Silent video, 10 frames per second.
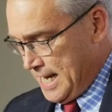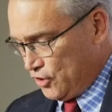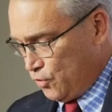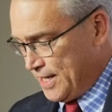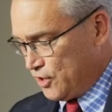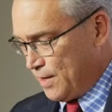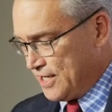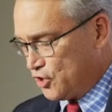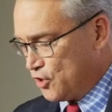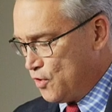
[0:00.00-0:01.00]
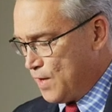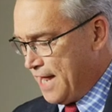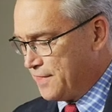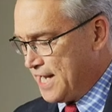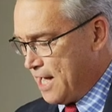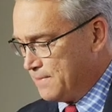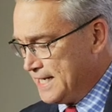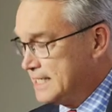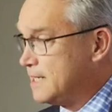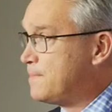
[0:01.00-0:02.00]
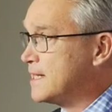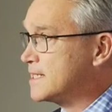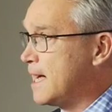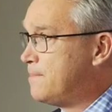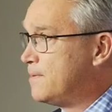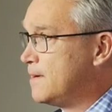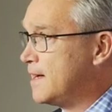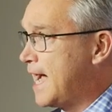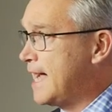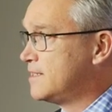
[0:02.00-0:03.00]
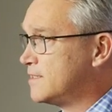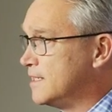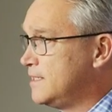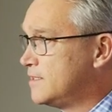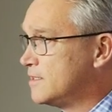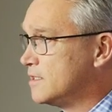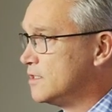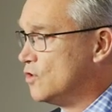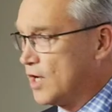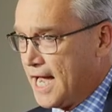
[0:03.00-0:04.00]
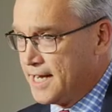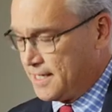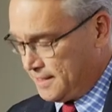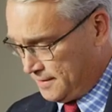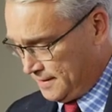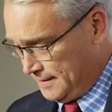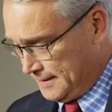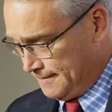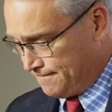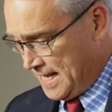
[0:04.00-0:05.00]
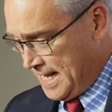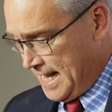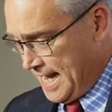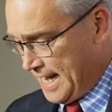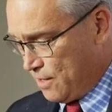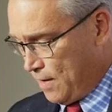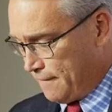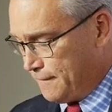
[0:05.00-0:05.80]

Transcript: In 2022, Anthony Albanese picked up 8 seats, not 18 seats, and he won